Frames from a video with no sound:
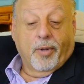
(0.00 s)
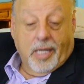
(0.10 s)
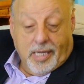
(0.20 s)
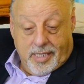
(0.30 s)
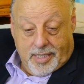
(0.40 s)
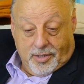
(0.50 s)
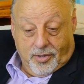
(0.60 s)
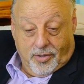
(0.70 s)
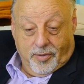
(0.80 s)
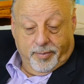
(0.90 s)
lying to
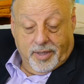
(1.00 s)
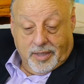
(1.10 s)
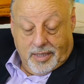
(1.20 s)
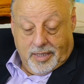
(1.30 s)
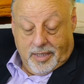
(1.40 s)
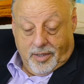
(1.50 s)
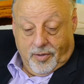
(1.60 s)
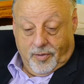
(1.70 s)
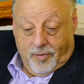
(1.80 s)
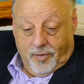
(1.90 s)
you, misleading
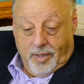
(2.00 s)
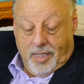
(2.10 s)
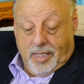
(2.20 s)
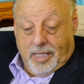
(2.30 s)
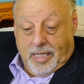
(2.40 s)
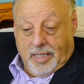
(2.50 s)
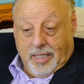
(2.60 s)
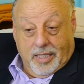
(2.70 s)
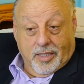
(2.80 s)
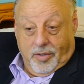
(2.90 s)
you, and
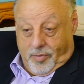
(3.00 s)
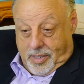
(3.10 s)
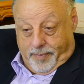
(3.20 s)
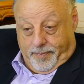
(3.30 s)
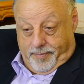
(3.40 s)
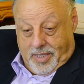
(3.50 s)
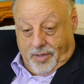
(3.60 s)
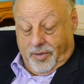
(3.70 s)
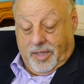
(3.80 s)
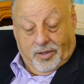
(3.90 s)
getting you up. You
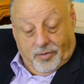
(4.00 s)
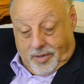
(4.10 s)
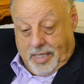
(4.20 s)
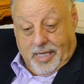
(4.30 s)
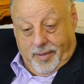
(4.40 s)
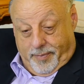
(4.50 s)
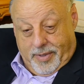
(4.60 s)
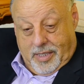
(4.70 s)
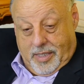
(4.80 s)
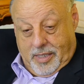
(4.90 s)
know, you got to
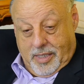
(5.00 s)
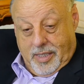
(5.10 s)
be